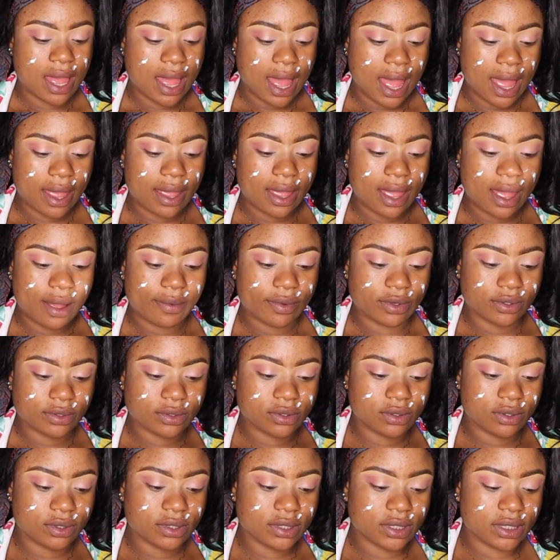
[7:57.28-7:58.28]
I
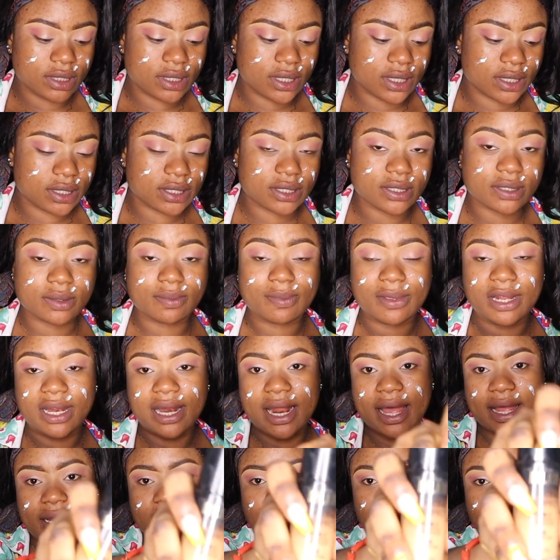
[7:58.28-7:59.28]
was using this
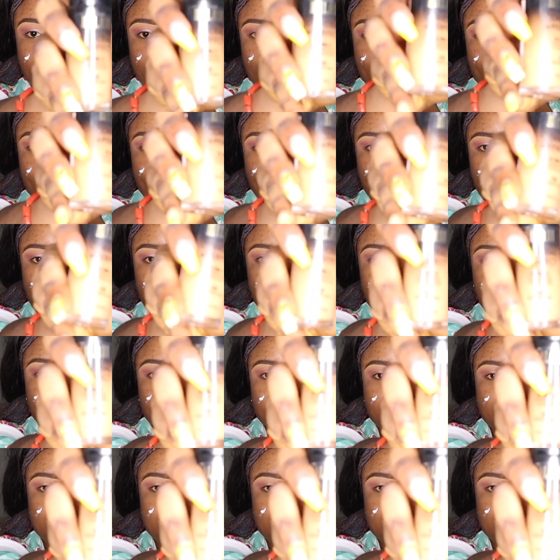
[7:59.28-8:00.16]
Milani before, but